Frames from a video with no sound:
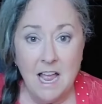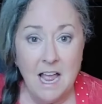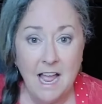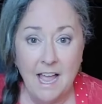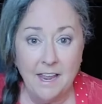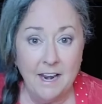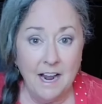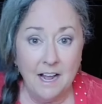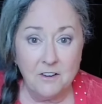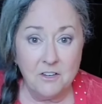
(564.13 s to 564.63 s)

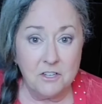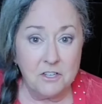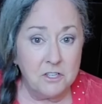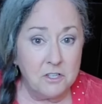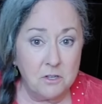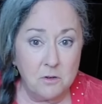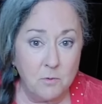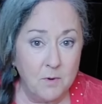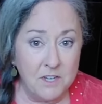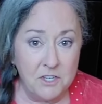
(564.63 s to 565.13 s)
And I
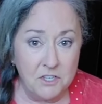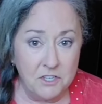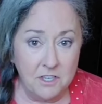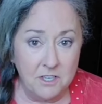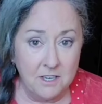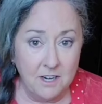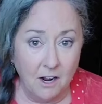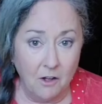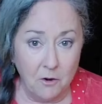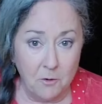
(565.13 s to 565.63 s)
just squished
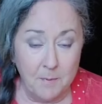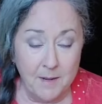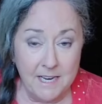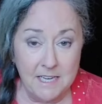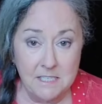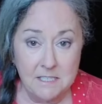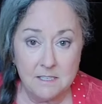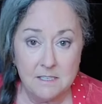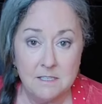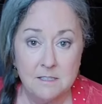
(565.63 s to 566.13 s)
it all to
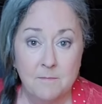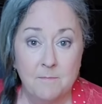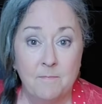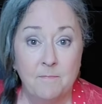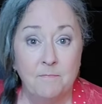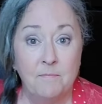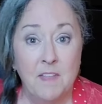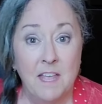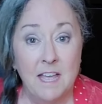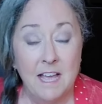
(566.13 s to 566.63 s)
pieces,
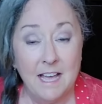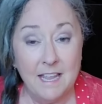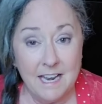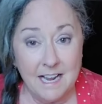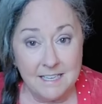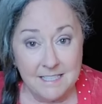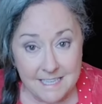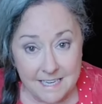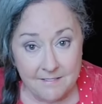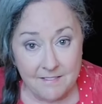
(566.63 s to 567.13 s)
and I
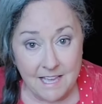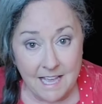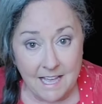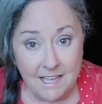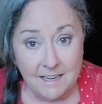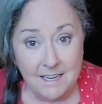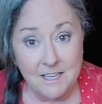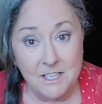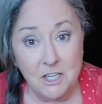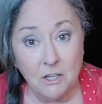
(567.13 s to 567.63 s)
did
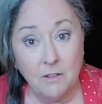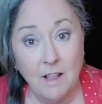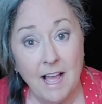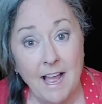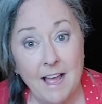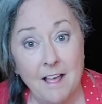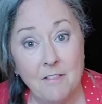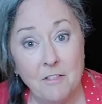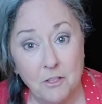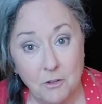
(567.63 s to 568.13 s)
that until I
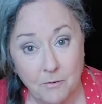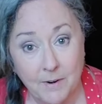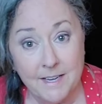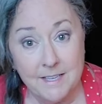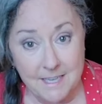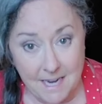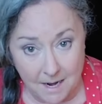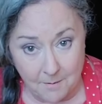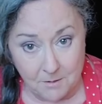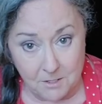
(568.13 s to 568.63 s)
had 3
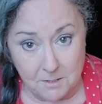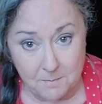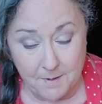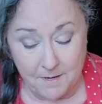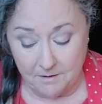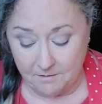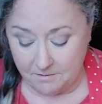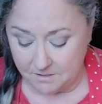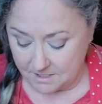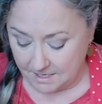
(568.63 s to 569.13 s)

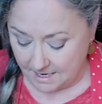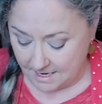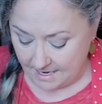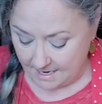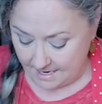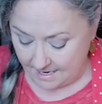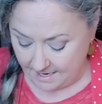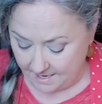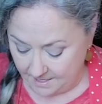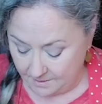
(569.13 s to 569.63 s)
tablespoons.
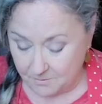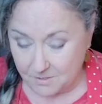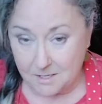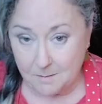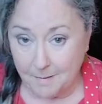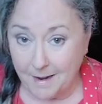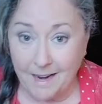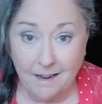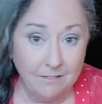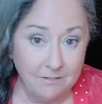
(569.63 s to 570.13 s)
And it was
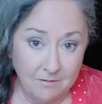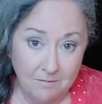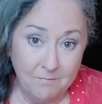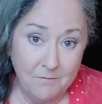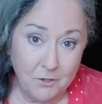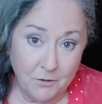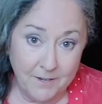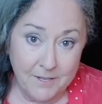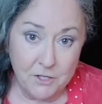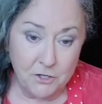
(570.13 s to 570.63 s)
about
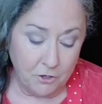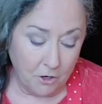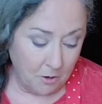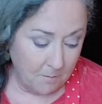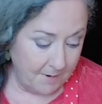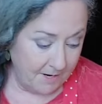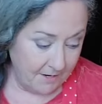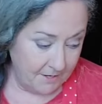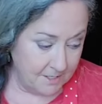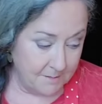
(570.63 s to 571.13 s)
3
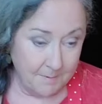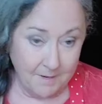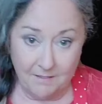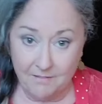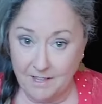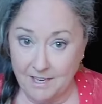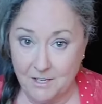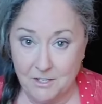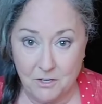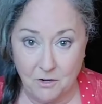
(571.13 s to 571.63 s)
strawberries, but
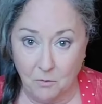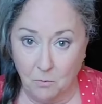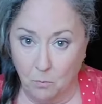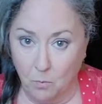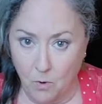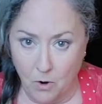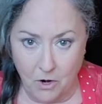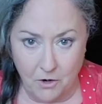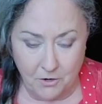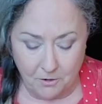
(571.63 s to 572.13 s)
these are
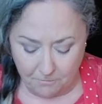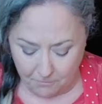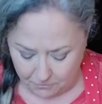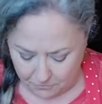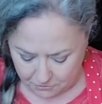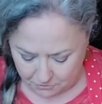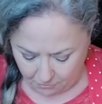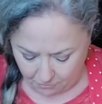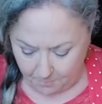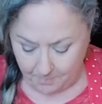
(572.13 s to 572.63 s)
wonderful
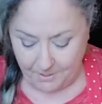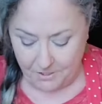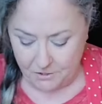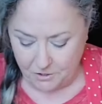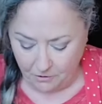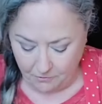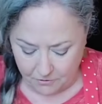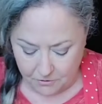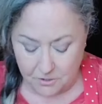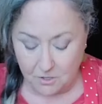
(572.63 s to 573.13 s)
strawberries,
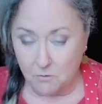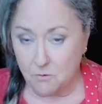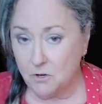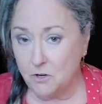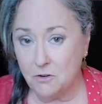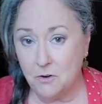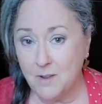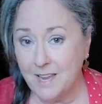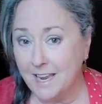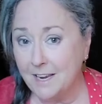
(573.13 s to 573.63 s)
y'all. They're so
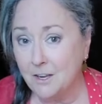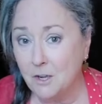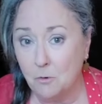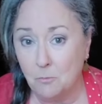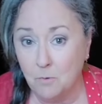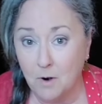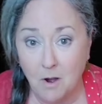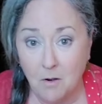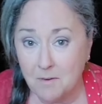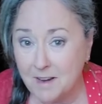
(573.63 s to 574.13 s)
good. You can't go
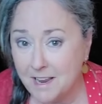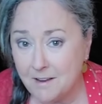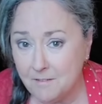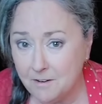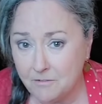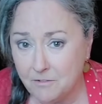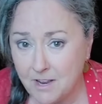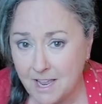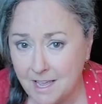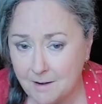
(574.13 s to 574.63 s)
wrong even
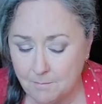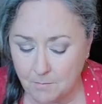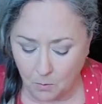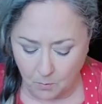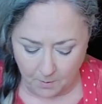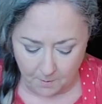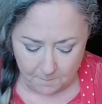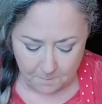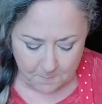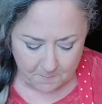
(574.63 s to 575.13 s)
if you add more.